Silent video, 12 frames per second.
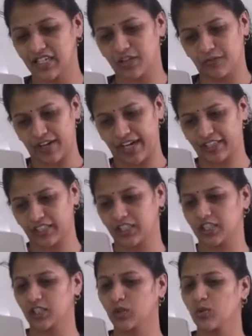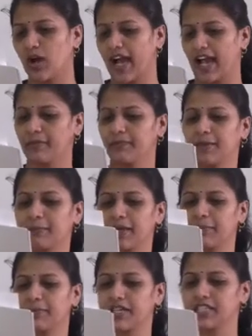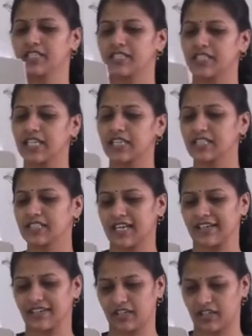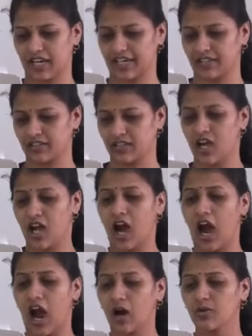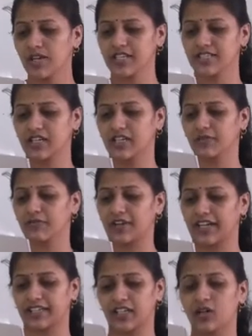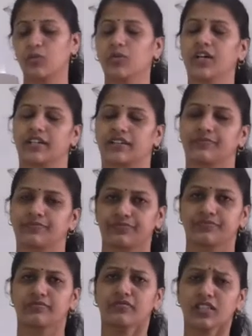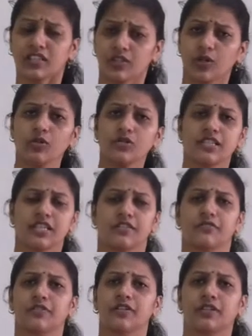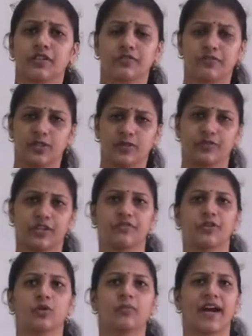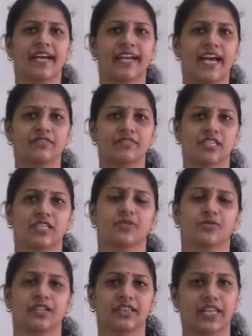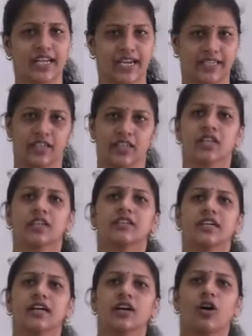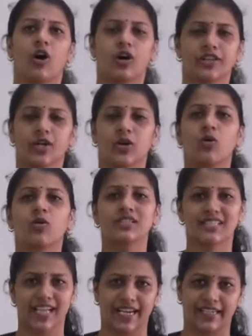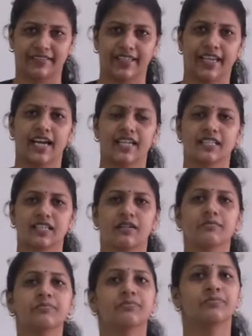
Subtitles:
a reflector to help the people see the center line. How does the reflector work? No, see, if you might have seen during the night, the on the road side there are some